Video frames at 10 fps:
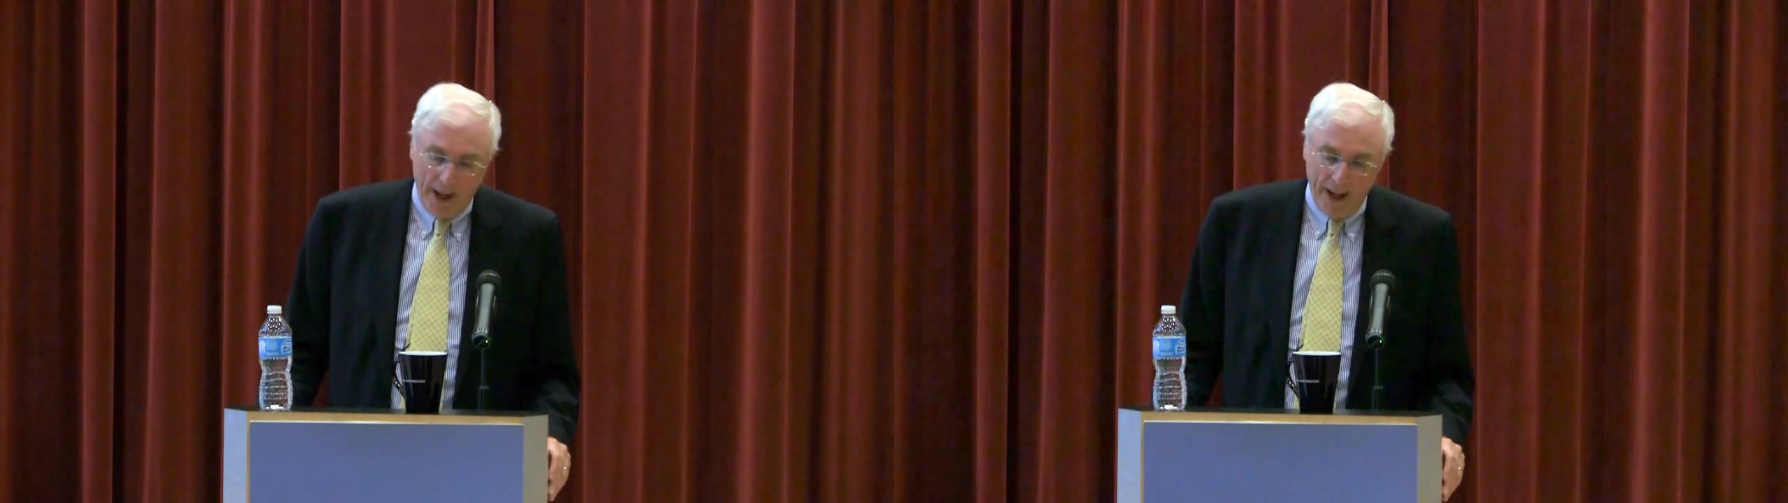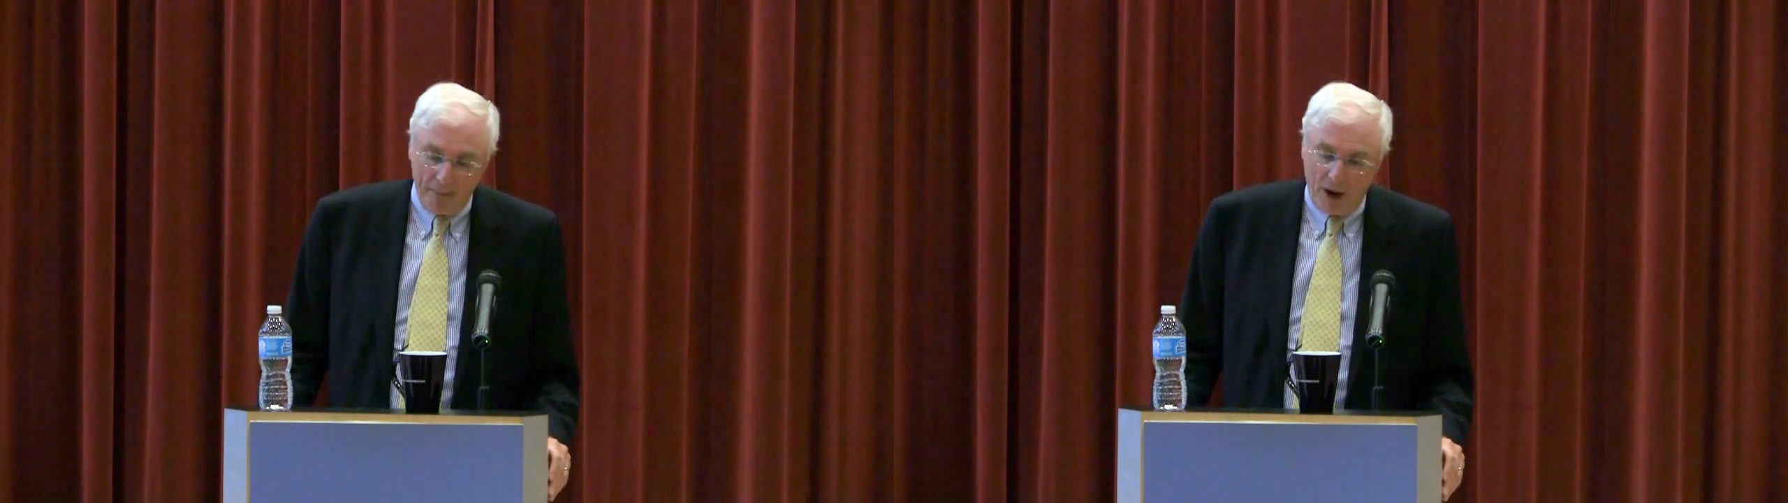
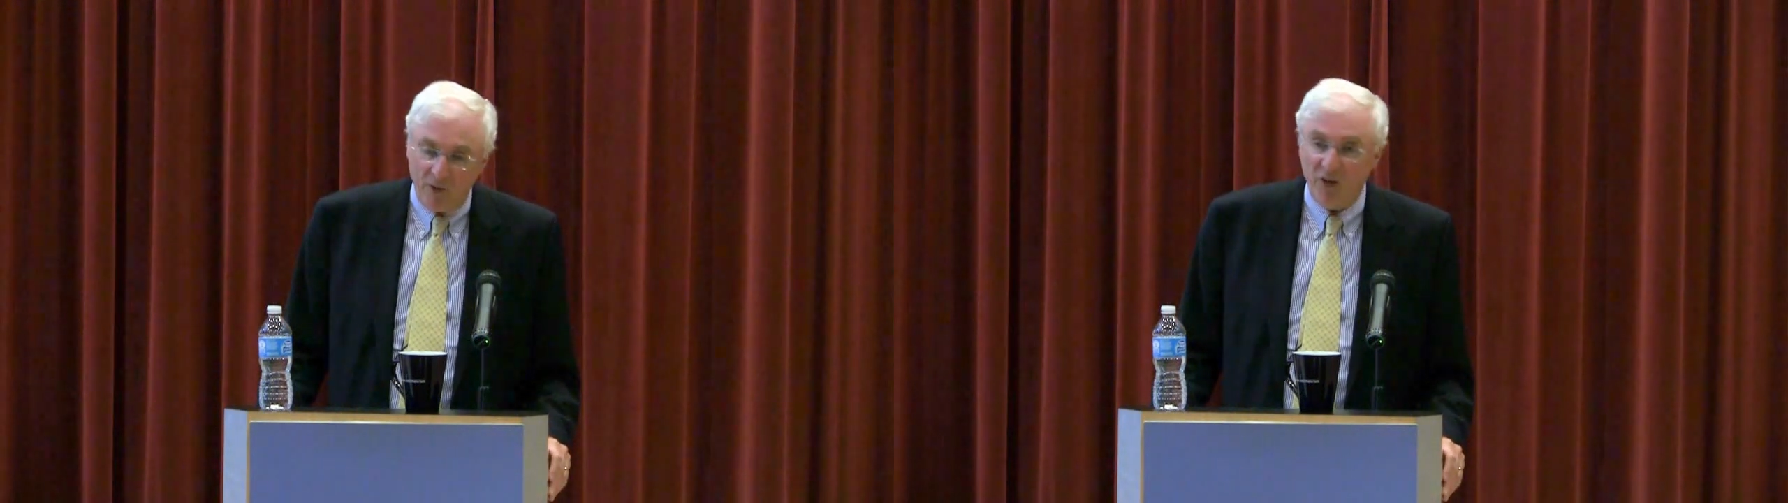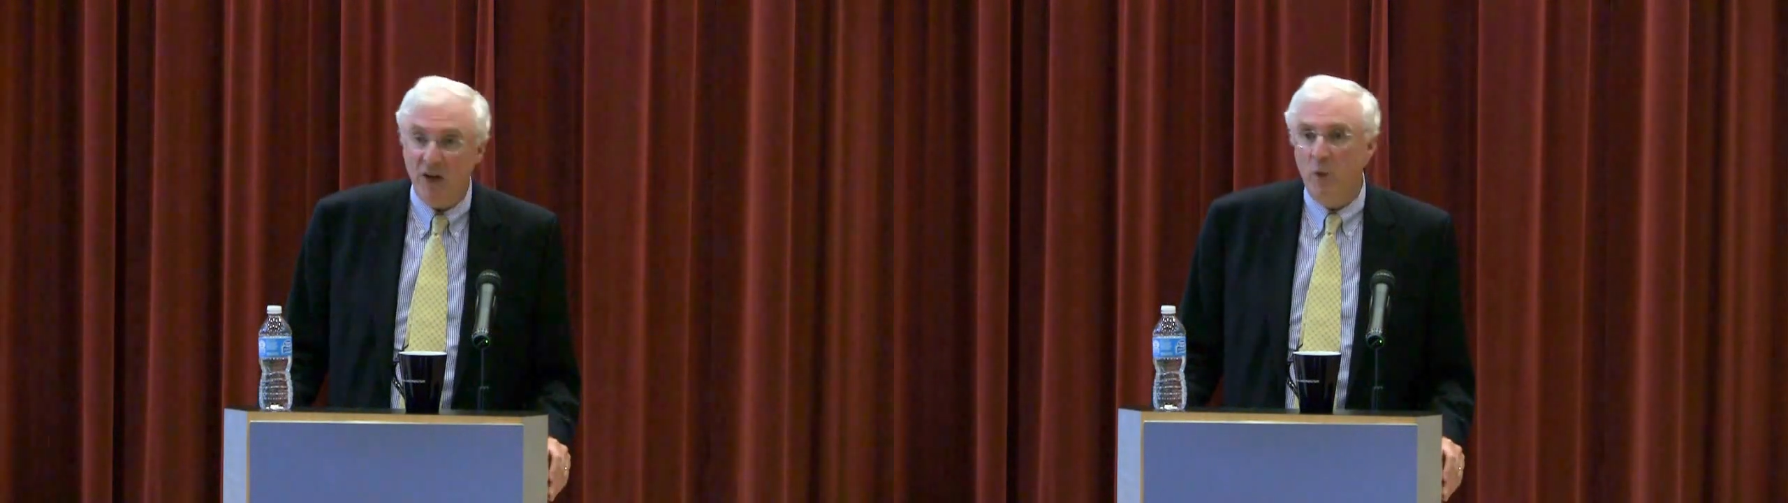Um,
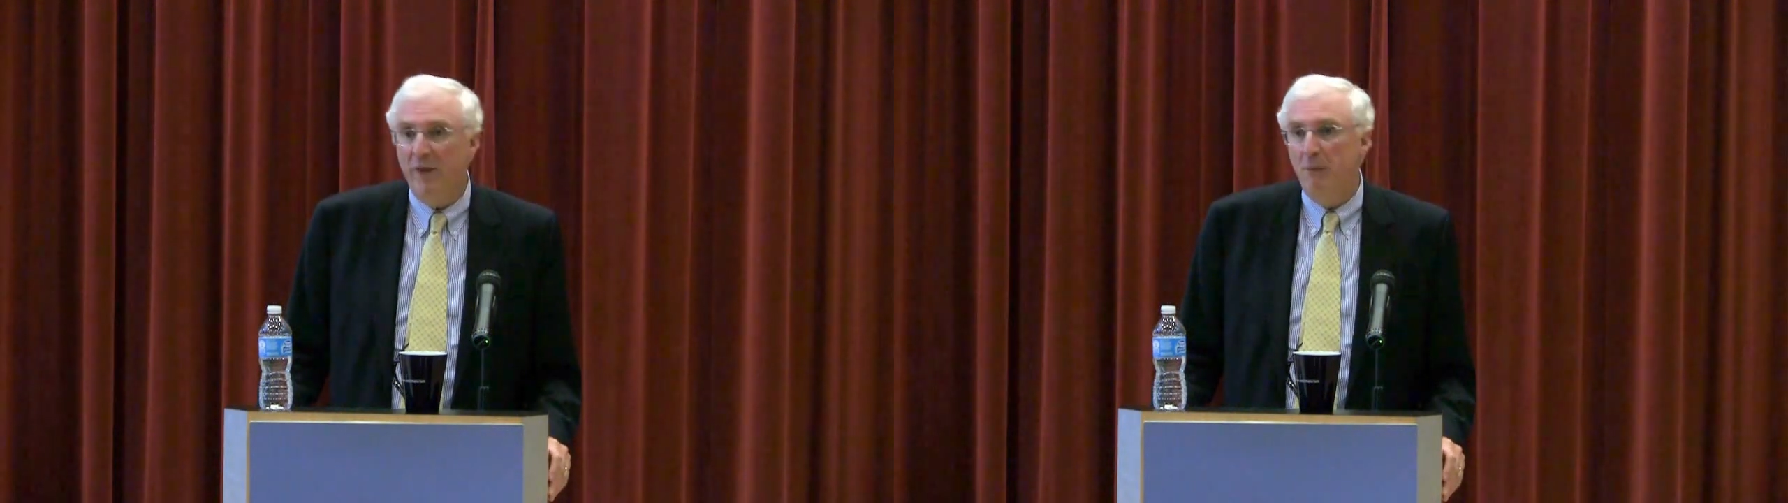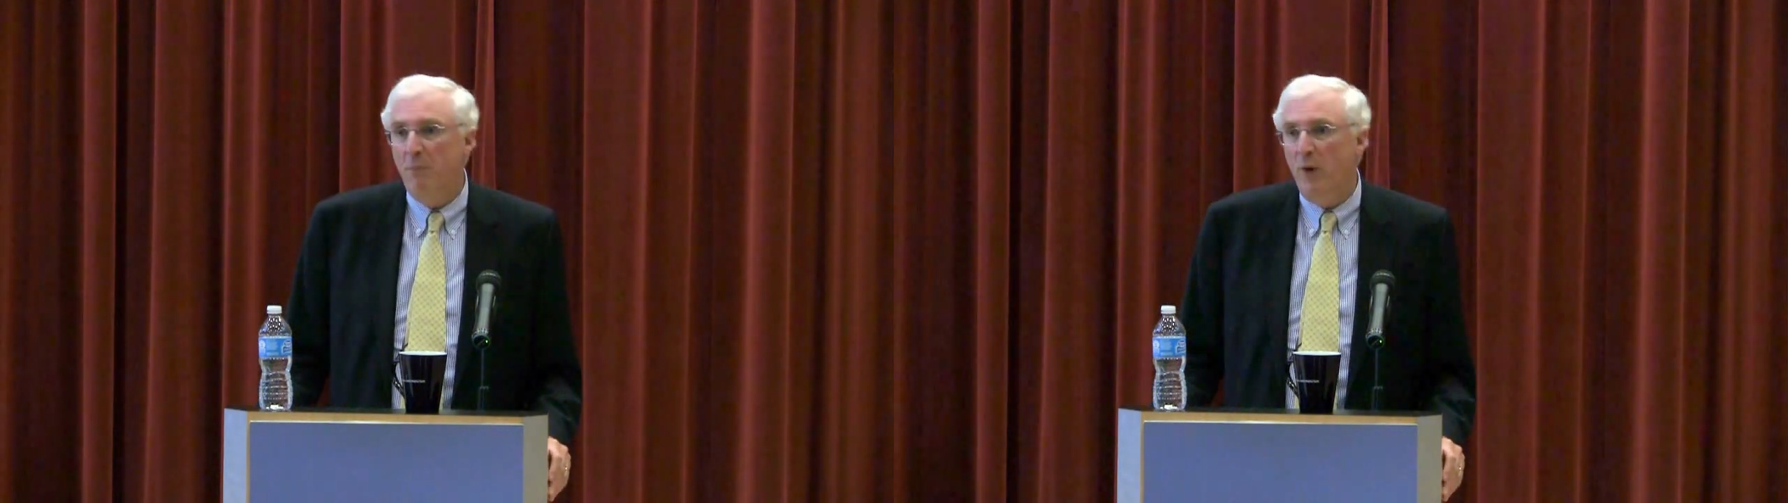obviously,
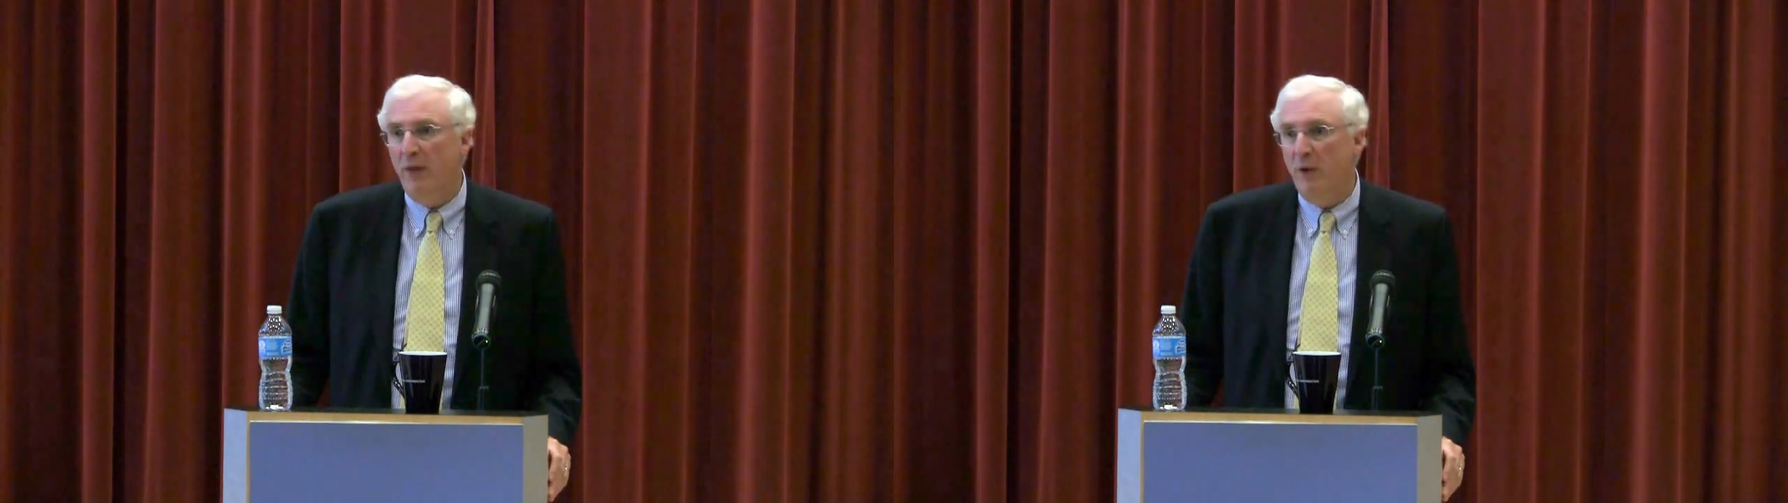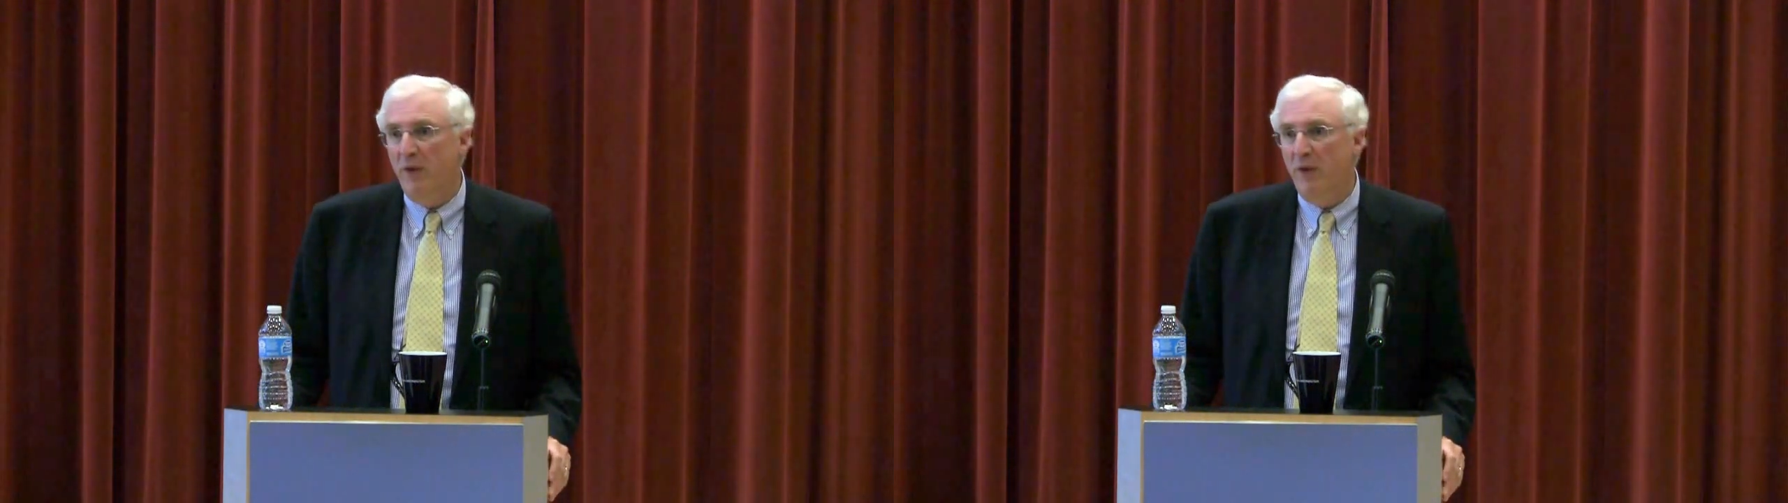when the, when, the,